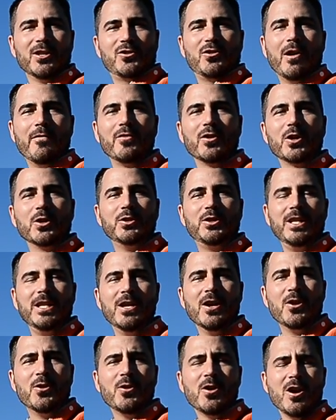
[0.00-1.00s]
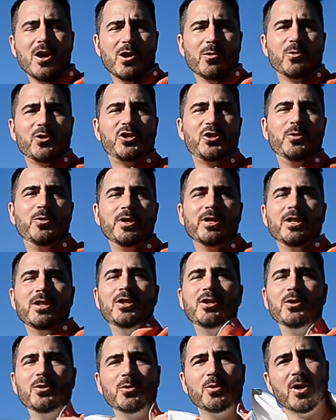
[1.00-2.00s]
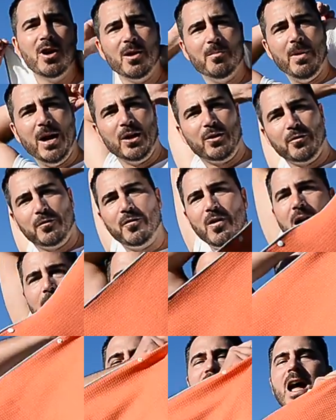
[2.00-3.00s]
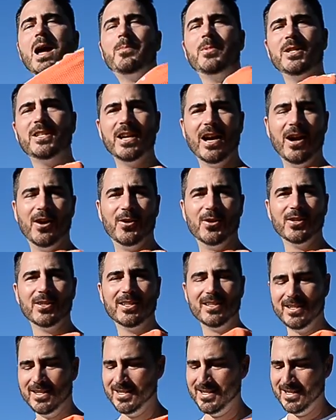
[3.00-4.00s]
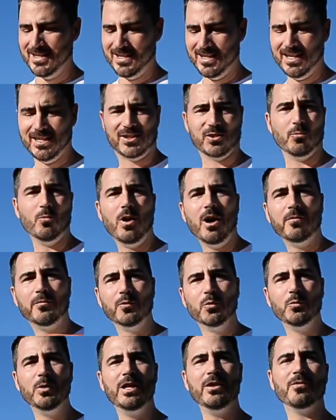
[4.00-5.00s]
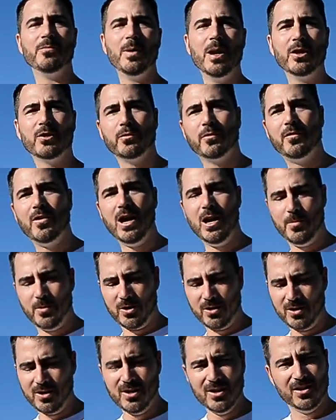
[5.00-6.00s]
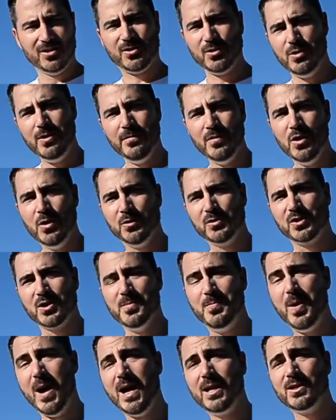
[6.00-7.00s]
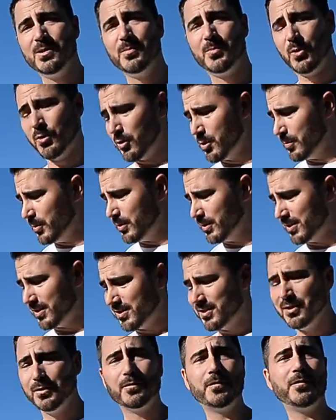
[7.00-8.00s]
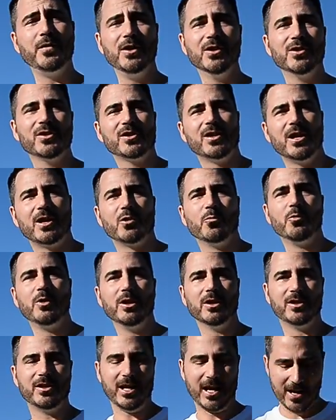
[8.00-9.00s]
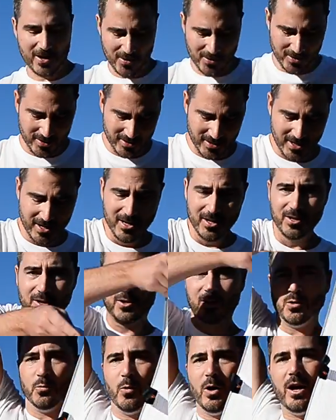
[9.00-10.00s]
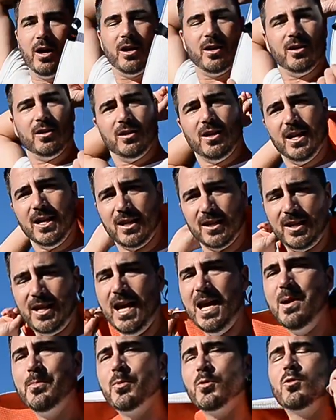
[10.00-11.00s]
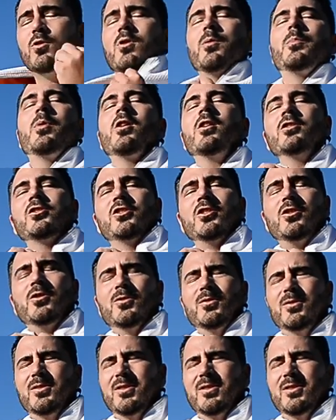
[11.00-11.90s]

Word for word: Trevor Godino. We're shooting the new microfiber Snappy Towel. It's a waffle weave microfiber, so even though it's compact and portable, it still feels like a real towel. You can wear it like a cape or a poncho.